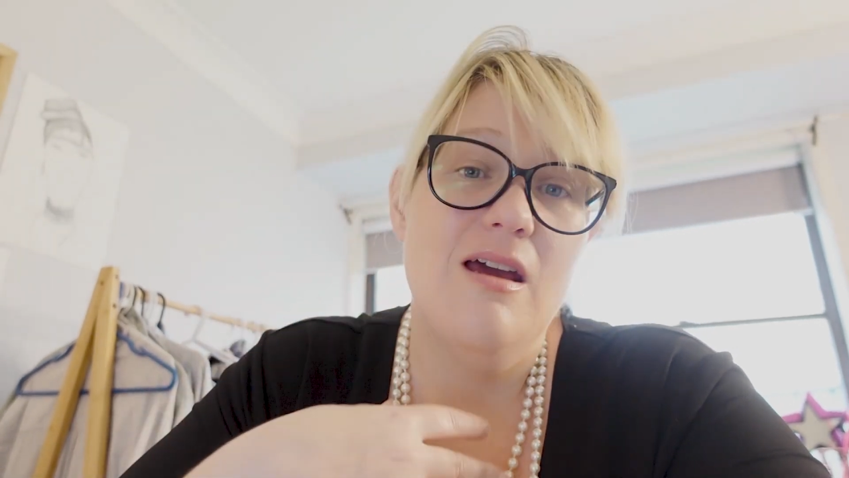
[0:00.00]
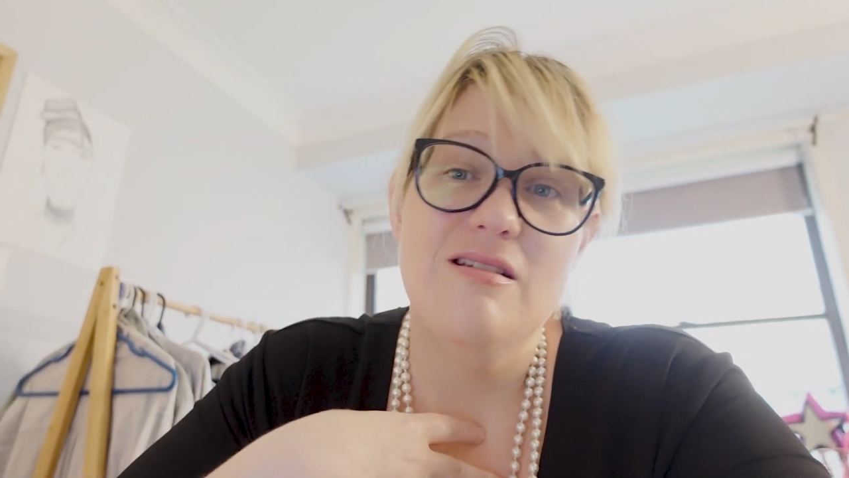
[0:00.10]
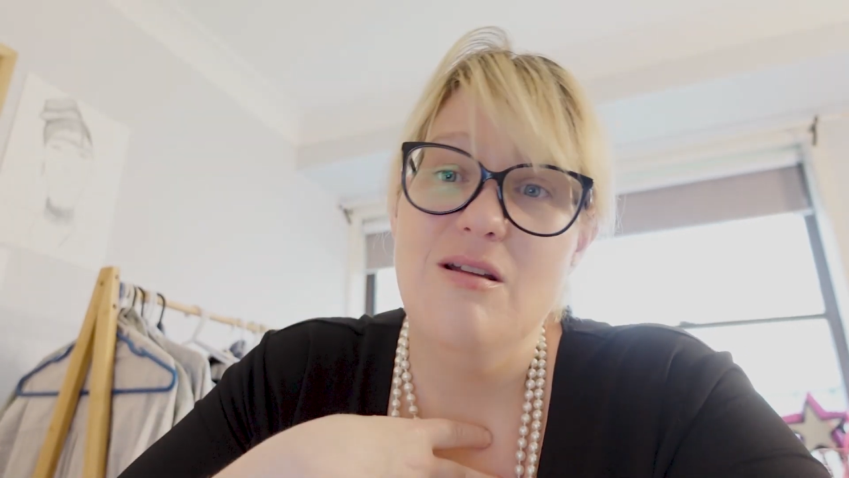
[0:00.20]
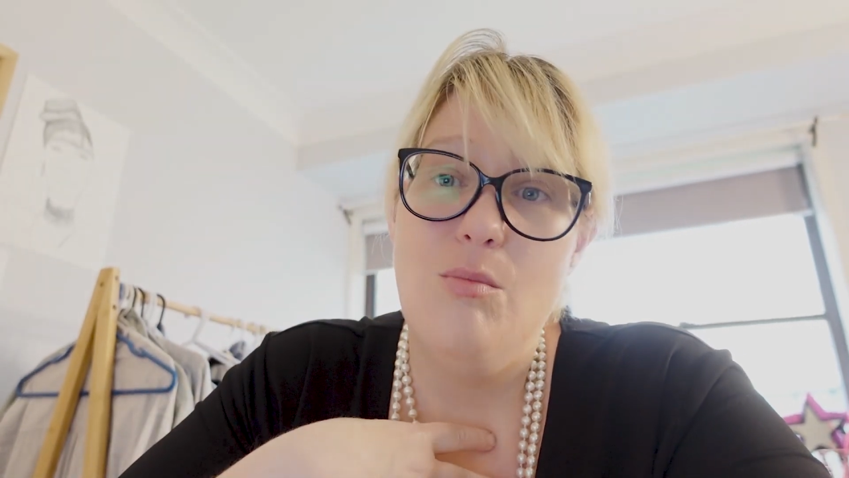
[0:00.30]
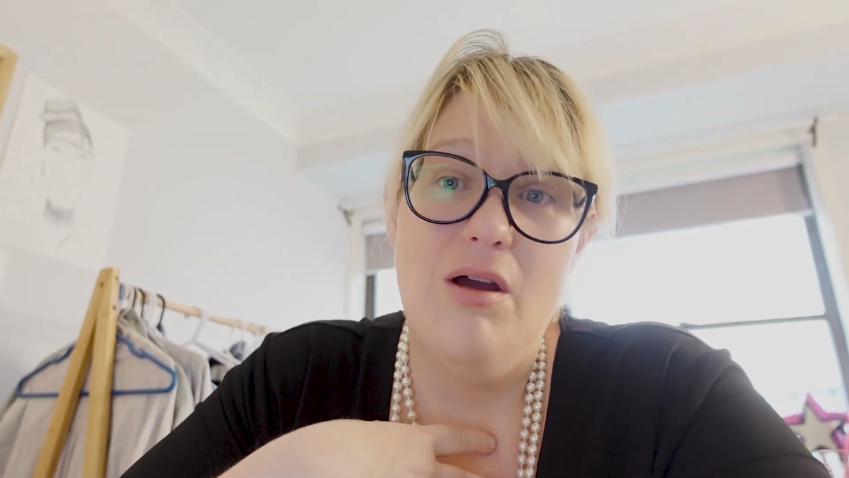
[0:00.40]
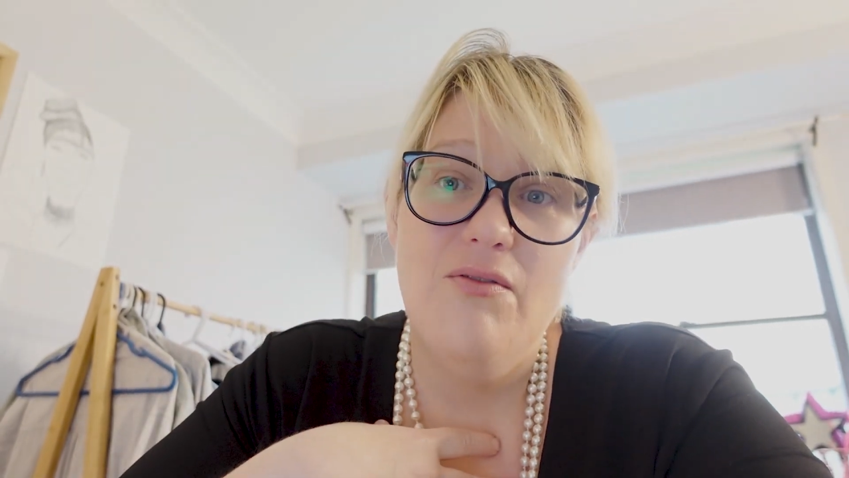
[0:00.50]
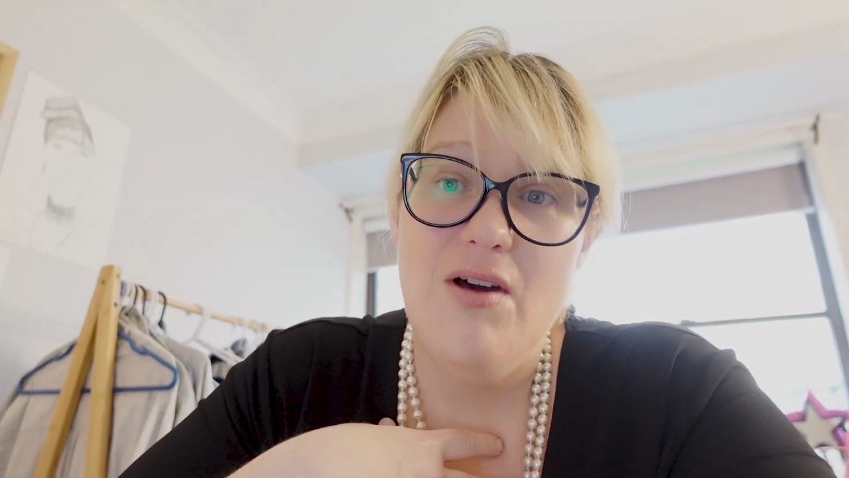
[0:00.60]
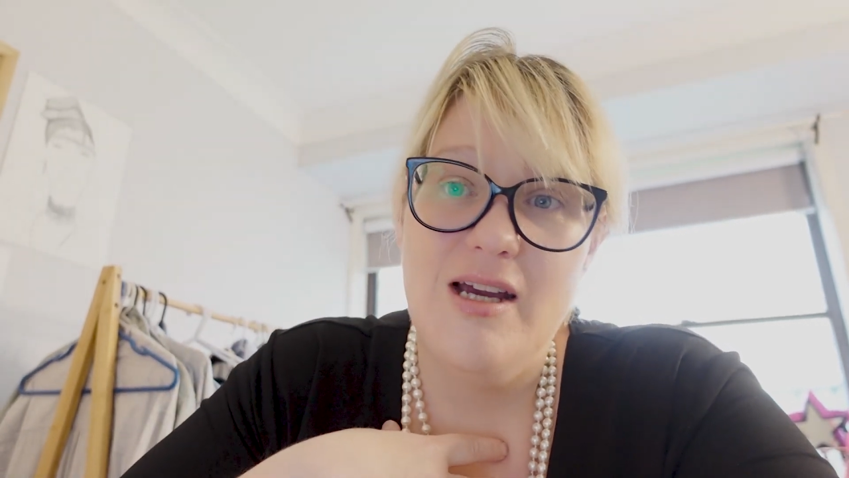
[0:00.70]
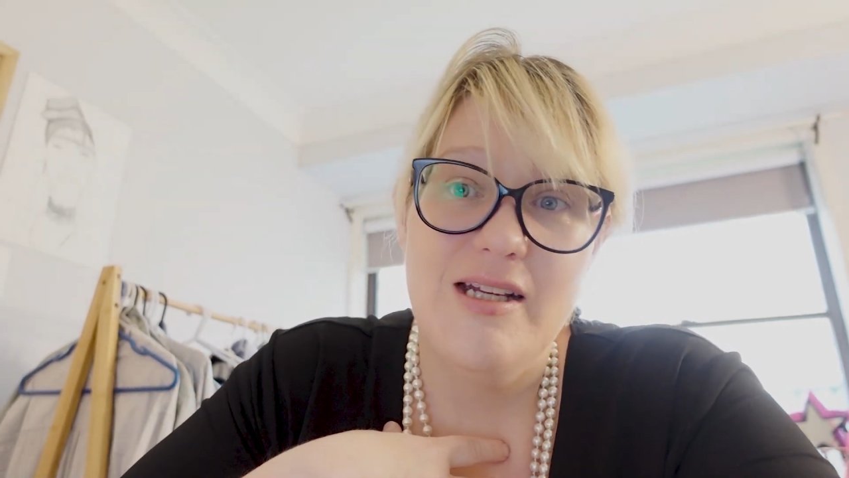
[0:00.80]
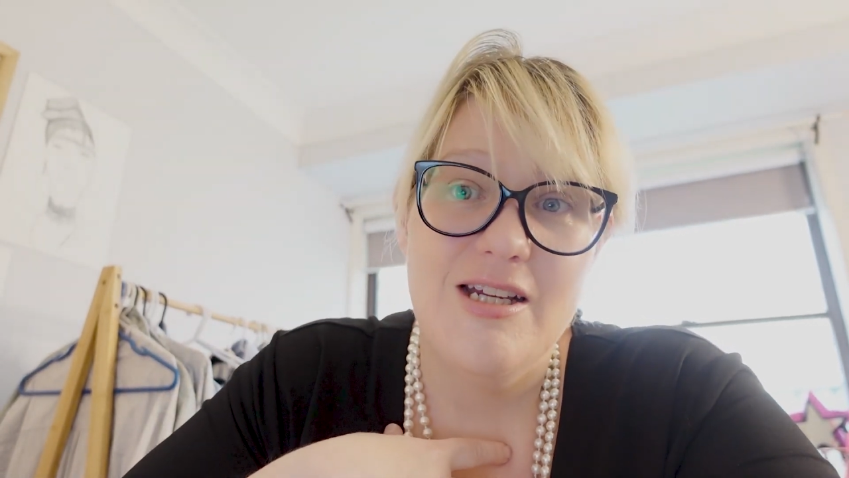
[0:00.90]
It's not my
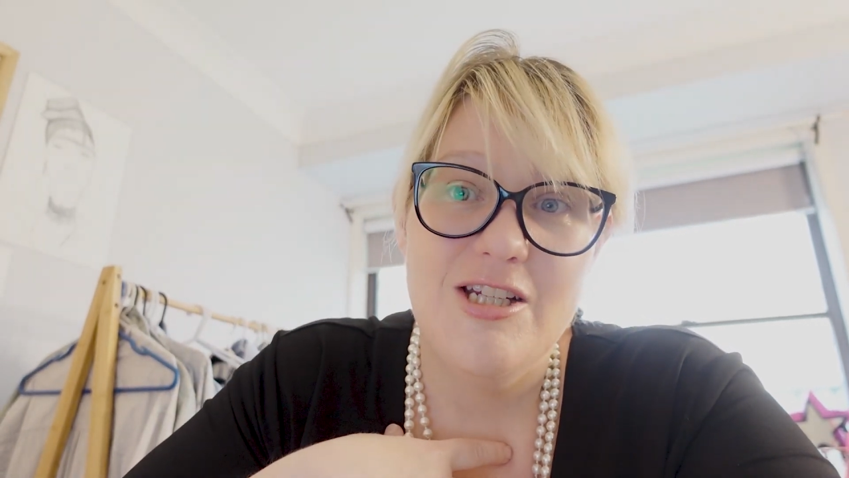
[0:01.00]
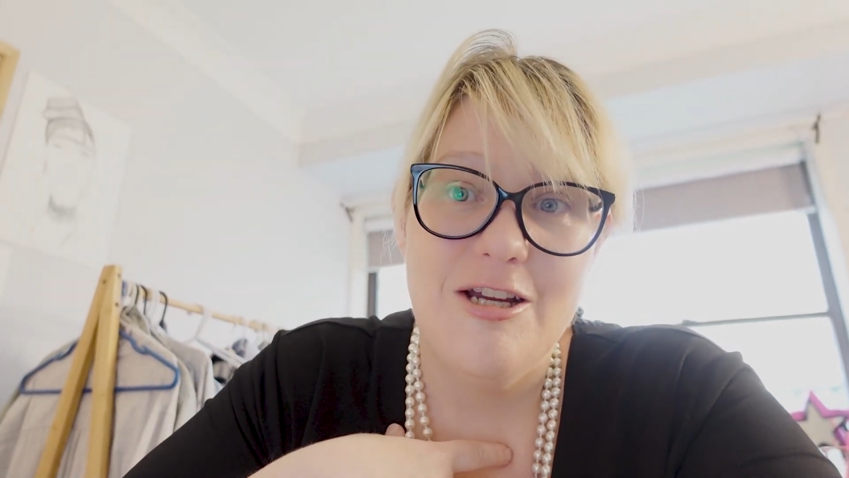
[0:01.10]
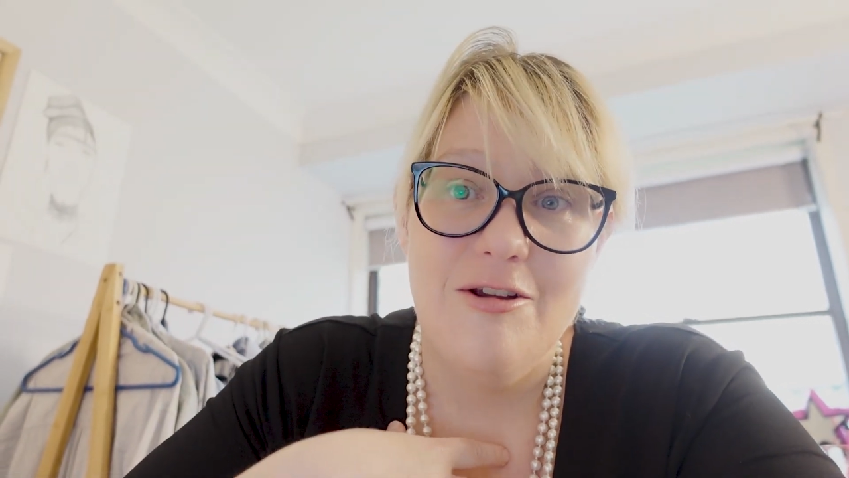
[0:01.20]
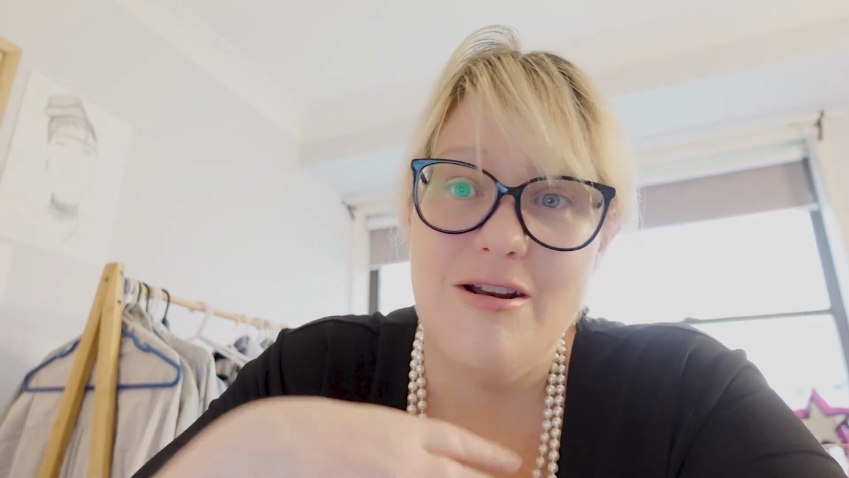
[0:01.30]
fucking issue,